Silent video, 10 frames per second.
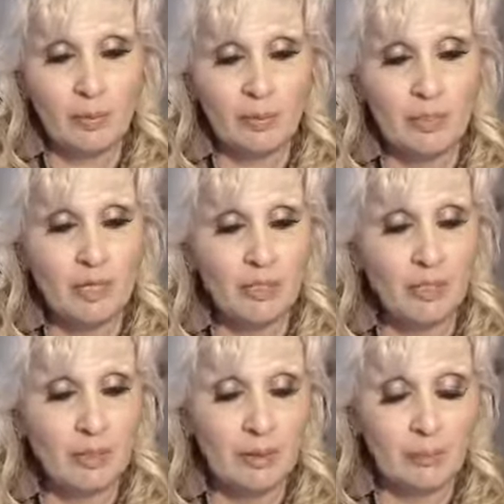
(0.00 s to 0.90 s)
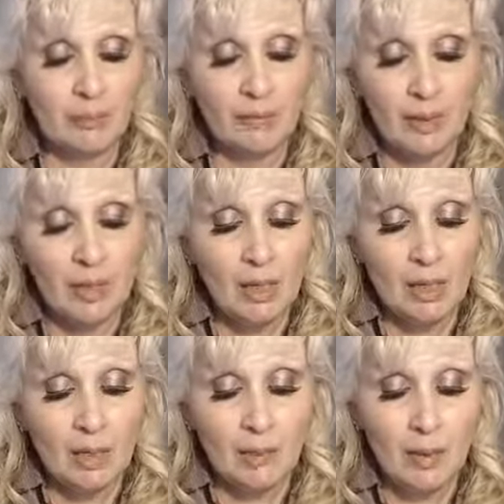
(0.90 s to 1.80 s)
with the country,
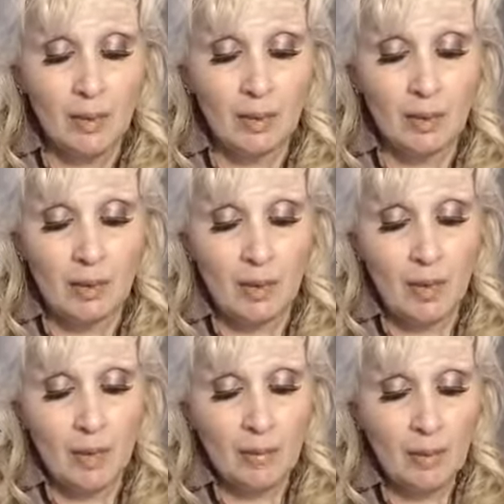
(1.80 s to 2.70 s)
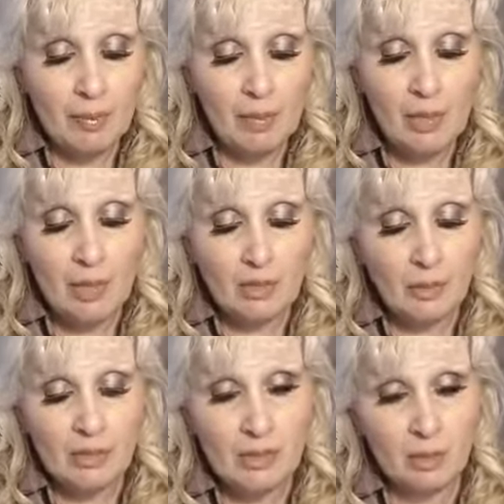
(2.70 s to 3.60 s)
but, and maybe you're not
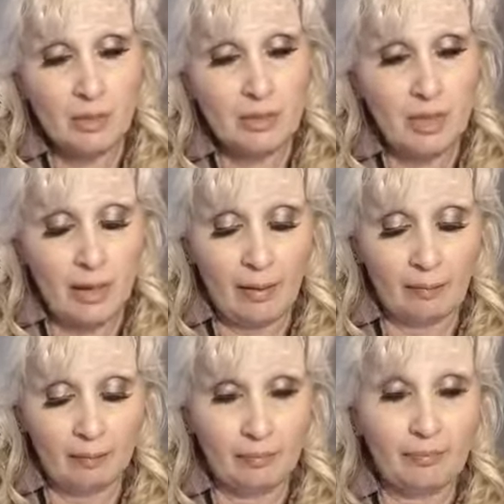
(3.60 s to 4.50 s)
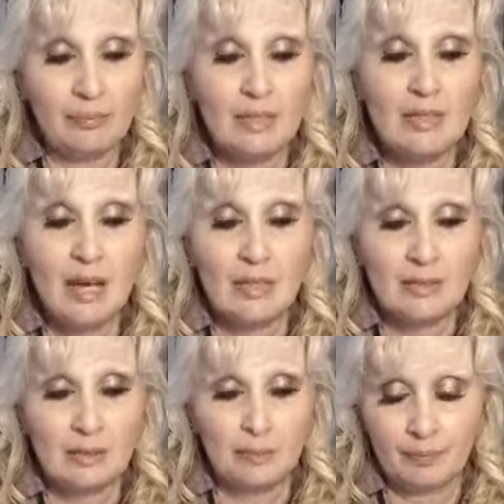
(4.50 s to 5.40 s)
doing so good yet,
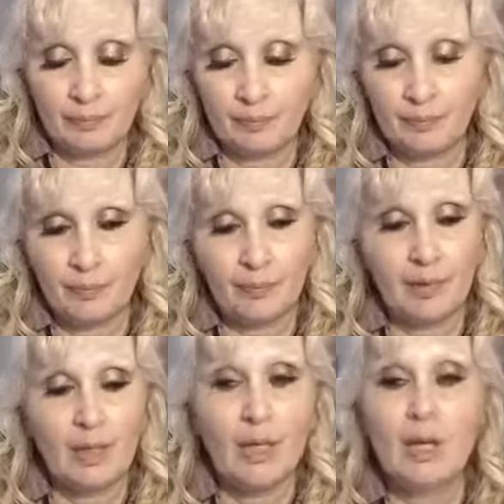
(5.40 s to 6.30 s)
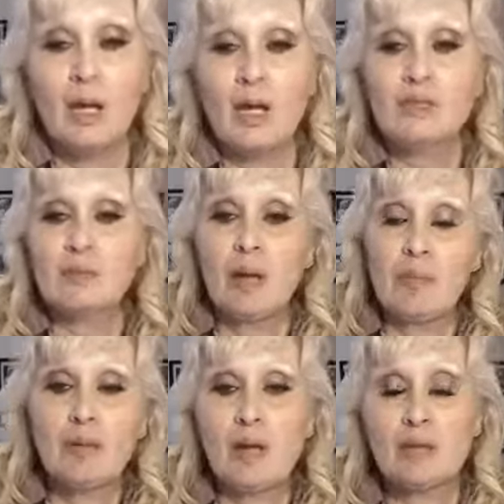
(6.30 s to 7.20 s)
yet. So
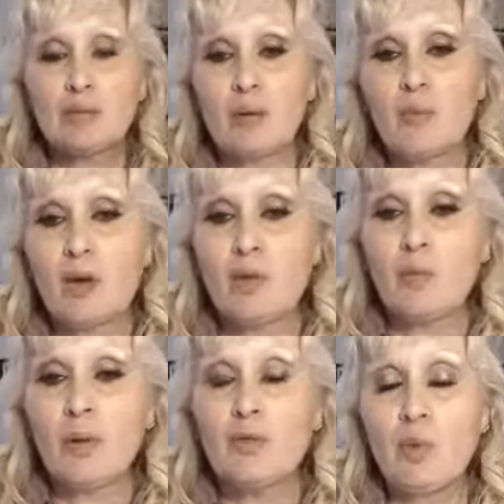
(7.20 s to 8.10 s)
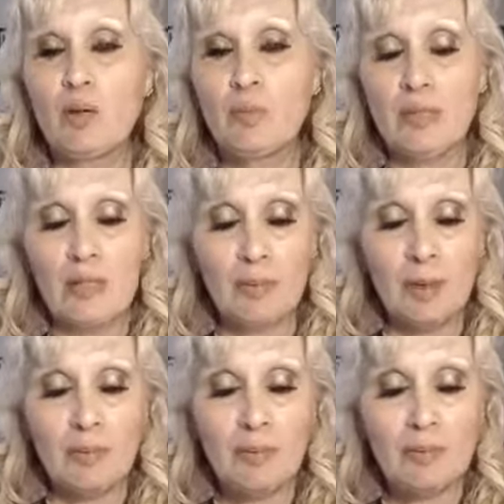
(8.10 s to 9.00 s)
maybe you're not doing where, where you want to be yet.
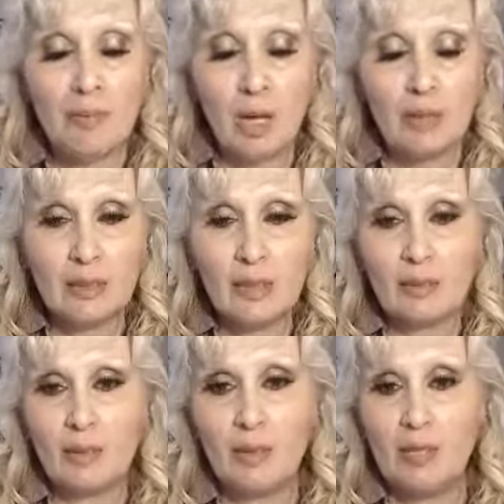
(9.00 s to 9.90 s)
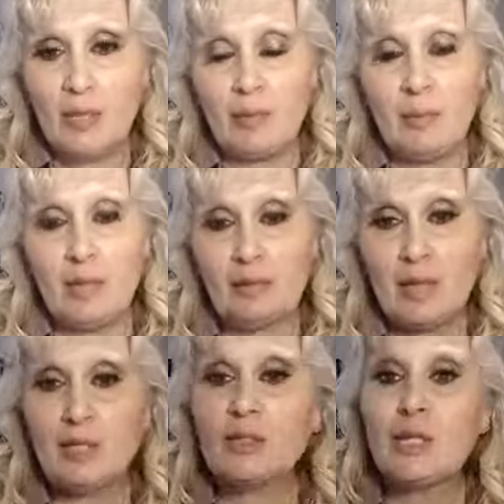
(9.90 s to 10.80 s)
Maybe you're not getting the money coming in
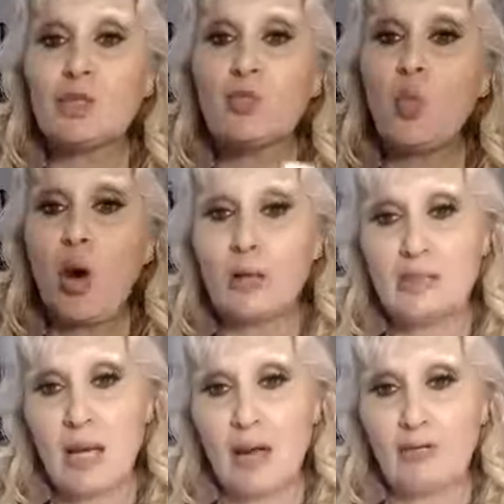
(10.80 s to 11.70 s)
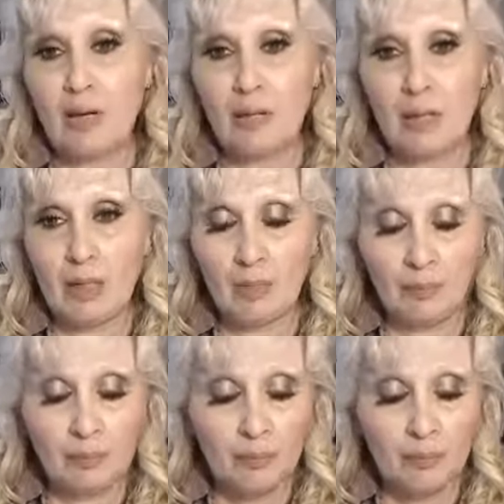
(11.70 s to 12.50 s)
that, that you want to have coming in.